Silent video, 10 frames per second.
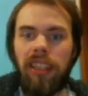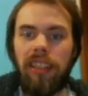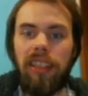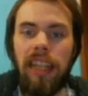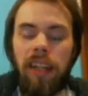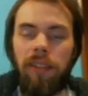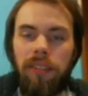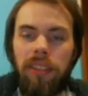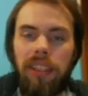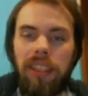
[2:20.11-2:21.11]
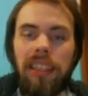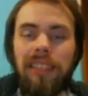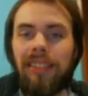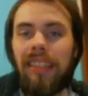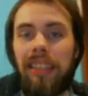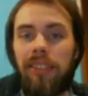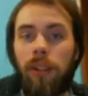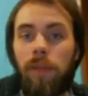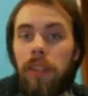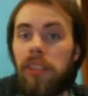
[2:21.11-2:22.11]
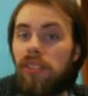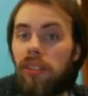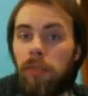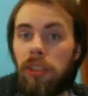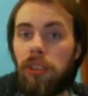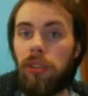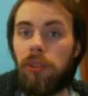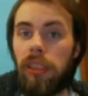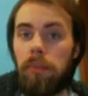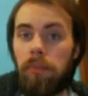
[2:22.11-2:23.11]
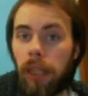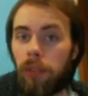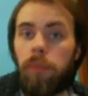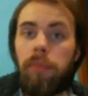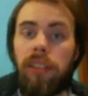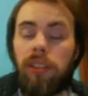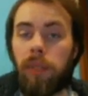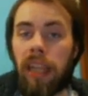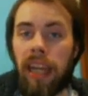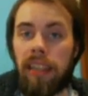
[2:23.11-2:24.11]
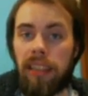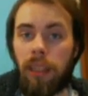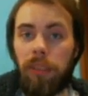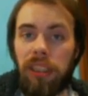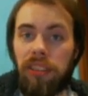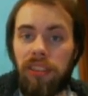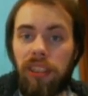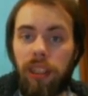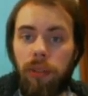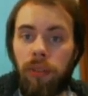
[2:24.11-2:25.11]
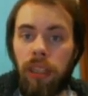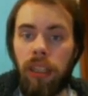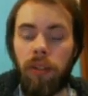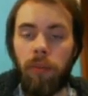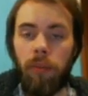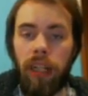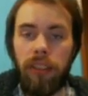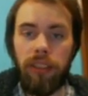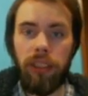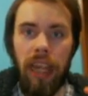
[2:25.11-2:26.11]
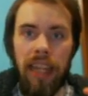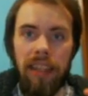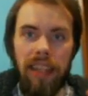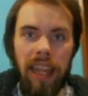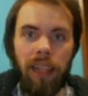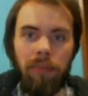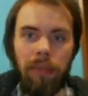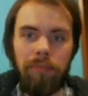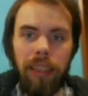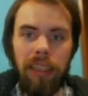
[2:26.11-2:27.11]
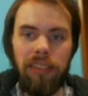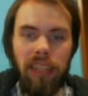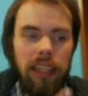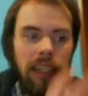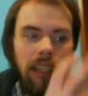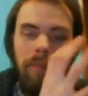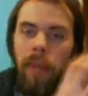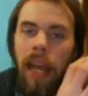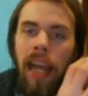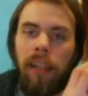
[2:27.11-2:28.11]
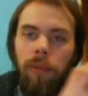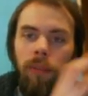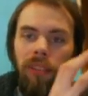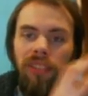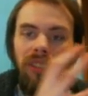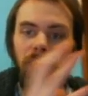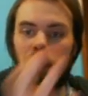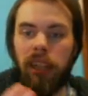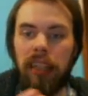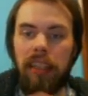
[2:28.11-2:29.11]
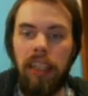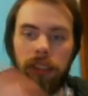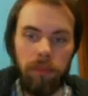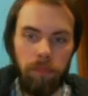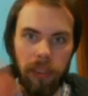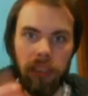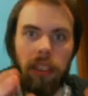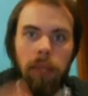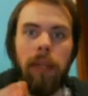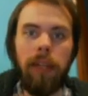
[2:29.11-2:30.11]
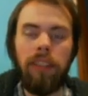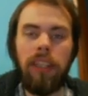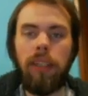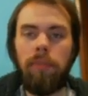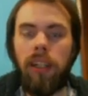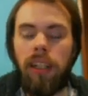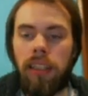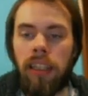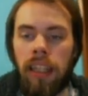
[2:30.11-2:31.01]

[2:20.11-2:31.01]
Now, these sets are very similar to the micro builds we had a couple of years ago, where you had the helmet piece and then the back was this plate that you build up everything upon.